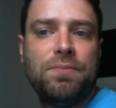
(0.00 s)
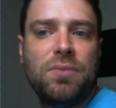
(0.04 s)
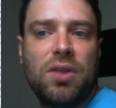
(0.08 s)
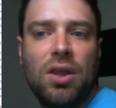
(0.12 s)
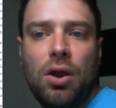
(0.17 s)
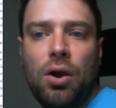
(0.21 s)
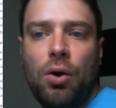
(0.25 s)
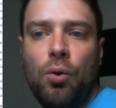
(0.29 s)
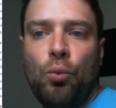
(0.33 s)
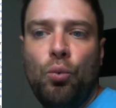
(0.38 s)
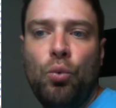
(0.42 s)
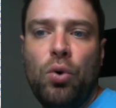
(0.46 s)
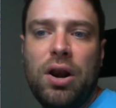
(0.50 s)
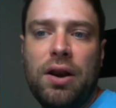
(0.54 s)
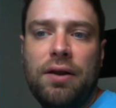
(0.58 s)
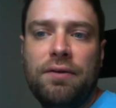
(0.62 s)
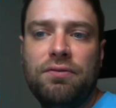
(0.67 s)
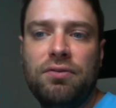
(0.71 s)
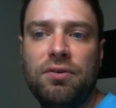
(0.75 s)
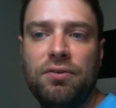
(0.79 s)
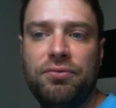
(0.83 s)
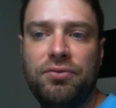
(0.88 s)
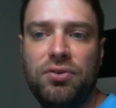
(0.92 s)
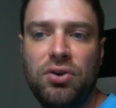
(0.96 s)

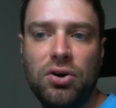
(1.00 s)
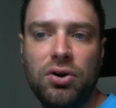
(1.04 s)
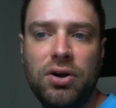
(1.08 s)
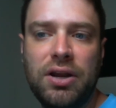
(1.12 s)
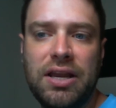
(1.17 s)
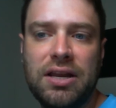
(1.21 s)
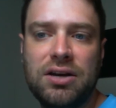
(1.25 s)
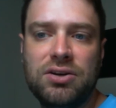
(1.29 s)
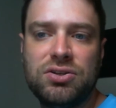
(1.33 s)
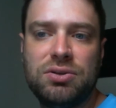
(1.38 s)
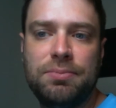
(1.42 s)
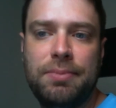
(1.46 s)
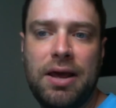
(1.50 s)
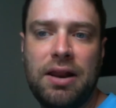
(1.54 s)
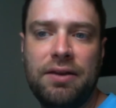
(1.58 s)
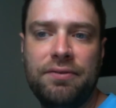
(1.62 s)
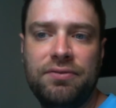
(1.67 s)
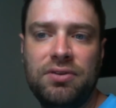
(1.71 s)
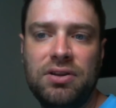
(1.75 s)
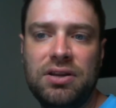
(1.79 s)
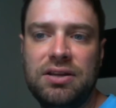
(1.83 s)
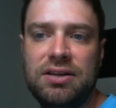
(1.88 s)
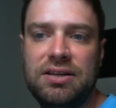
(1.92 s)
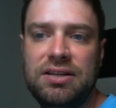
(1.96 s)
Whenever Fury enters the
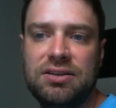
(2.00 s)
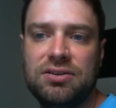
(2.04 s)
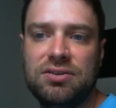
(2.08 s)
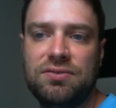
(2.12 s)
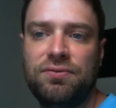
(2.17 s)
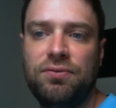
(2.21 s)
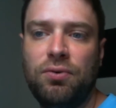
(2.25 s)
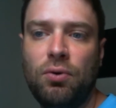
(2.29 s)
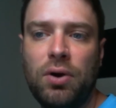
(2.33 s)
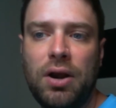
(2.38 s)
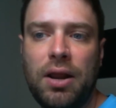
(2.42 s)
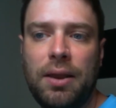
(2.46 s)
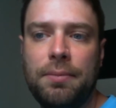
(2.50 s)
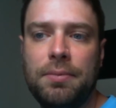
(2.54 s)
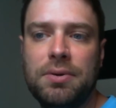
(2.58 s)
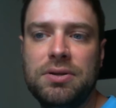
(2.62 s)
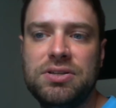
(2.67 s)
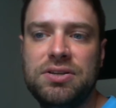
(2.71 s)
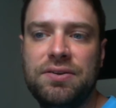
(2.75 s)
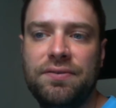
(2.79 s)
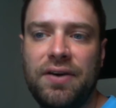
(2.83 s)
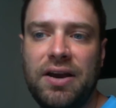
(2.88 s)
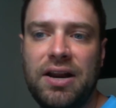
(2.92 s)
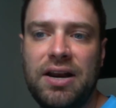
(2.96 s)
battlefield, it deals 4 damage
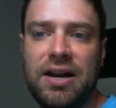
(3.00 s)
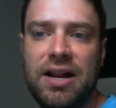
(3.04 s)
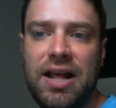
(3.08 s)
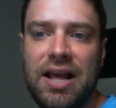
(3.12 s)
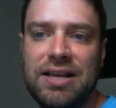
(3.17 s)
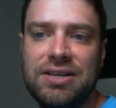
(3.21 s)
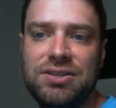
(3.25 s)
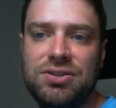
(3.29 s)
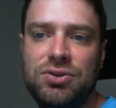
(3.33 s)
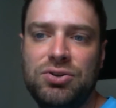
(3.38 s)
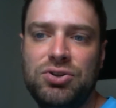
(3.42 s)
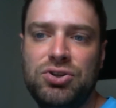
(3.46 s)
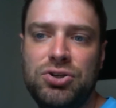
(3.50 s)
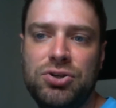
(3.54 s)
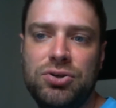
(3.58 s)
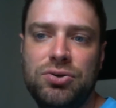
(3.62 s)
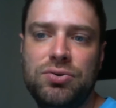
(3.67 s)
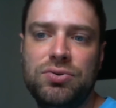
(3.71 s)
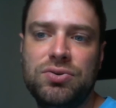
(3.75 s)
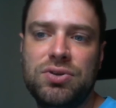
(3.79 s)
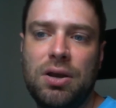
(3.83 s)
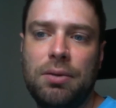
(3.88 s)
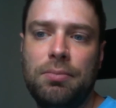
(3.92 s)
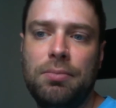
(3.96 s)
divided as you
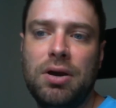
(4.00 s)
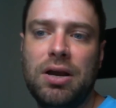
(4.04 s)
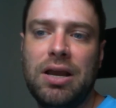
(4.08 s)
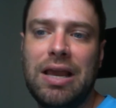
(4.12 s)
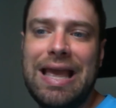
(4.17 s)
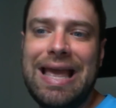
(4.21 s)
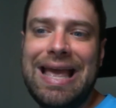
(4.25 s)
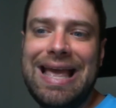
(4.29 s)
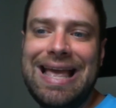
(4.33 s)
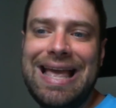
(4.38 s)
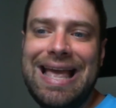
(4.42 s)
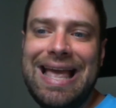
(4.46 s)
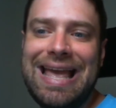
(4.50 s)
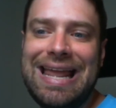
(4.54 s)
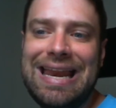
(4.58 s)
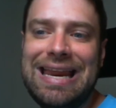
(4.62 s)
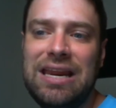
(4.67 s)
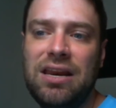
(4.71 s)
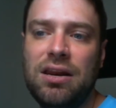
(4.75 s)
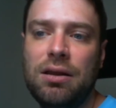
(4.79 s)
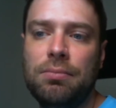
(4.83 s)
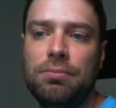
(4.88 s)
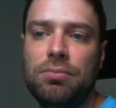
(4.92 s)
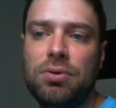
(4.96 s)
choose among any
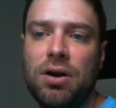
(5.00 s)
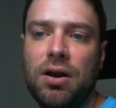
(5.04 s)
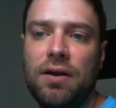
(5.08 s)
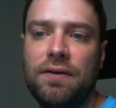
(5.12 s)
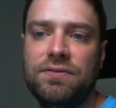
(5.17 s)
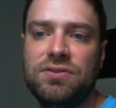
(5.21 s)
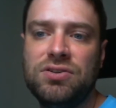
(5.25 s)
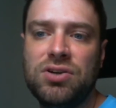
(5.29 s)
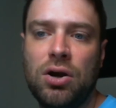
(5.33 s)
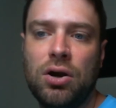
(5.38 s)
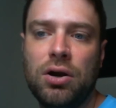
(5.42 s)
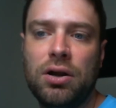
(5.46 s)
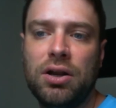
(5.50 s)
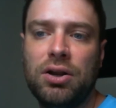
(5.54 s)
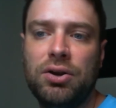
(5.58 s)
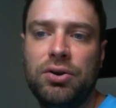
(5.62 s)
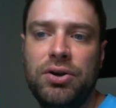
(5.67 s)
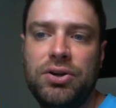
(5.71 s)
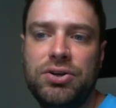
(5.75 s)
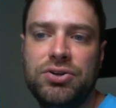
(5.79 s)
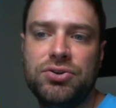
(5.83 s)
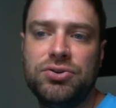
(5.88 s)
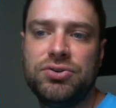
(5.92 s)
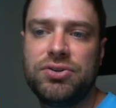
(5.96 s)
number of target
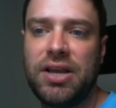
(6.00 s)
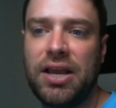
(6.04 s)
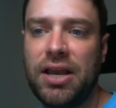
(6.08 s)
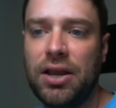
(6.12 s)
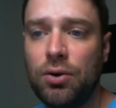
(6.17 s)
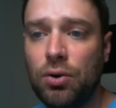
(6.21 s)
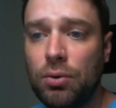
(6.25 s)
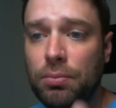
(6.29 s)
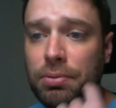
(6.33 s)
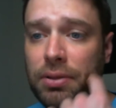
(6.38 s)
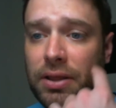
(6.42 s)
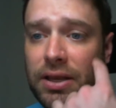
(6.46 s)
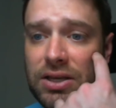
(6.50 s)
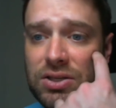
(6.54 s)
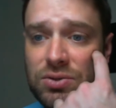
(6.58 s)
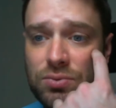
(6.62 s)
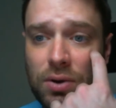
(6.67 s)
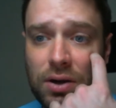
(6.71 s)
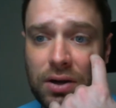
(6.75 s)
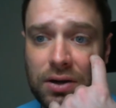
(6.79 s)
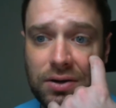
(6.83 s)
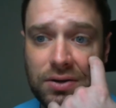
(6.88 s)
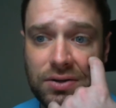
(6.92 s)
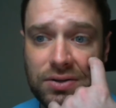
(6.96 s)
creatures and or
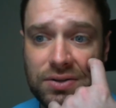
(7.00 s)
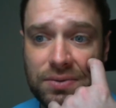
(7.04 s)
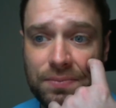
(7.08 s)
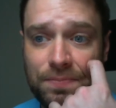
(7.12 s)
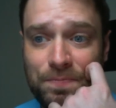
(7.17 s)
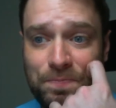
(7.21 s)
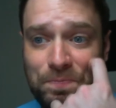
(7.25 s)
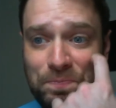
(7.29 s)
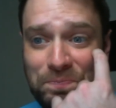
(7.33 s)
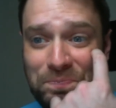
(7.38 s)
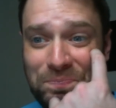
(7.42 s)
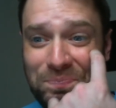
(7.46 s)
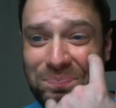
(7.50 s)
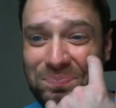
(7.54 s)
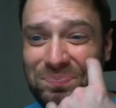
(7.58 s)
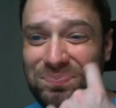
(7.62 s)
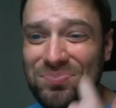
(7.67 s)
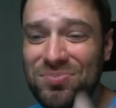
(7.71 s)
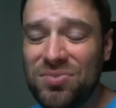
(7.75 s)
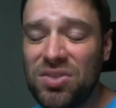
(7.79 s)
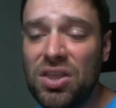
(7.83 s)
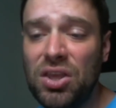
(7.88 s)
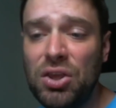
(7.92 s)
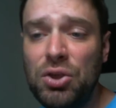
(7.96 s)
planeswalkers.
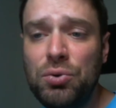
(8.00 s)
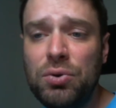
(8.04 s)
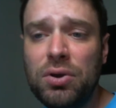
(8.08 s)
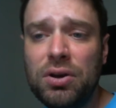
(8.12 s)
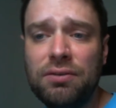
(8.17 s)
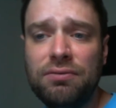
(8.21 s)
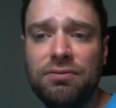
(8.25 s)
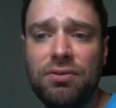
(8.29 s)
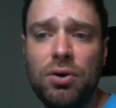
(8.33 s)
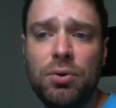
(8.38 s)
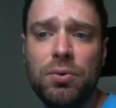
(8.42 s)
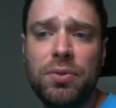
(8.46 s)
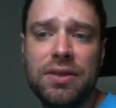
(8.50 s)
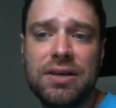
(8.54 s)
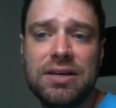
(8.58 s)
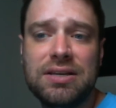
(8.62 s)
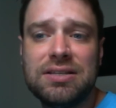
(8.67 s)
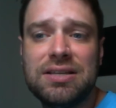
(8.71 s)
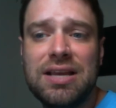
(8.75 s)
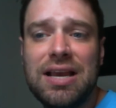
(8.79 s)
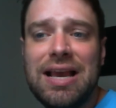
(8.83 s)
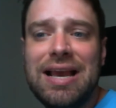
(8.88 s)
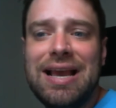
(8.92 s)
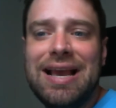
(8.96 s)
You can evoke this,
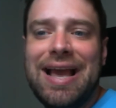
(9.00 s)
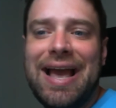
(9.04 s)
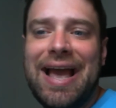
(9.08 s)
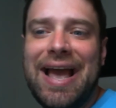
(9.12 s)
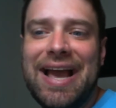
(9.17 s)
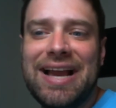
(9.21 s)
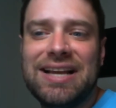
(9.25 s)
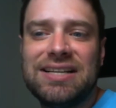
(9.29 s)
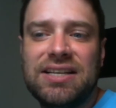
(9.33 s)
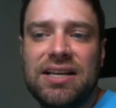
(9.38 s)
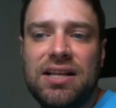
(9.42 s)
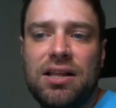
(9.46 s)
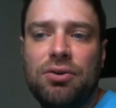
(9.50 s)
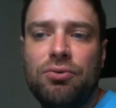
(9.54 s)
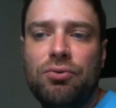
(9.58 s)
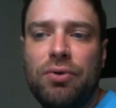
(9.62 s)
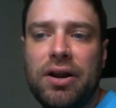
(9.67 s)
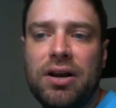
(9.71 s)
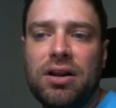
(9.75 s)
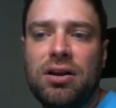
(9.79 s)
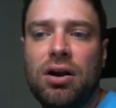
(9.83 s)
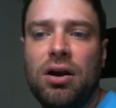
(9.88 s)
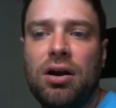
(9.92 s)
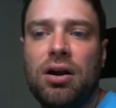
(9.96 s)
exile a
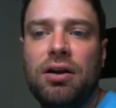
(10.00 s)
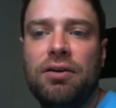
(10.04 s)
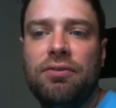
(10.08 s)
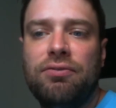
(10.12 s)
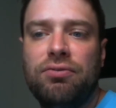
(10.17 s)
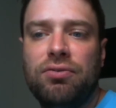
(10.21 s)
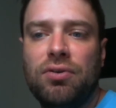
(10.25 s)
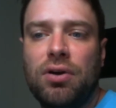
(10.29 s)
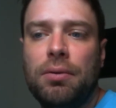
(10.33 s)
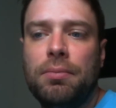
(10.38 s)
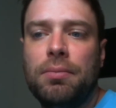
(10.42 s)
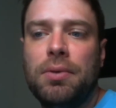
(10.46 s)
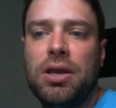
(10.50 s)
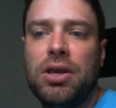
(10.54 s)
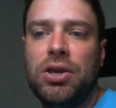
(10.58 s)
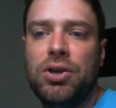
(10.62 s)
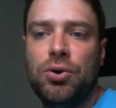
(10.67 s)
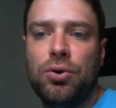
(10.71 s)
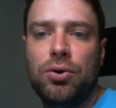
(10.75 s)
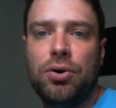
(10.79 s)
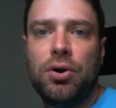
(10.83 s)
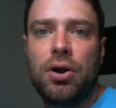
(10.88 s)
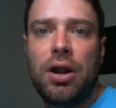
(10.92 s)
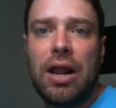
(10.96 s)
red card from
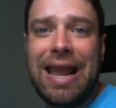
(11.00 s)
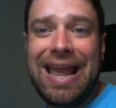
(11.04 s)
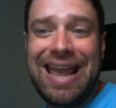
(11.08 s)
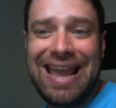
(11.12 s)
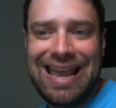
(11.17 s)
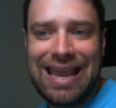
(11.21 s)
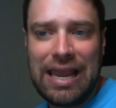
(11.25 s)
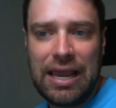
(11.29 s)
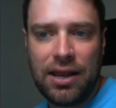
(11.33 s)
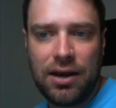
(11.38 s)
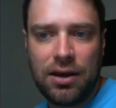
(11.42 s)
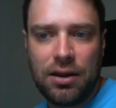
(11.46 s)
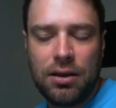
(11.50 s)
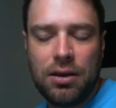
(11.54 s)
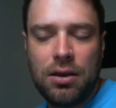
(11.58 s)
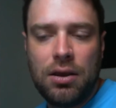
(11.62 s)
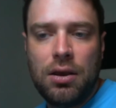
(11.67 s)
your hand.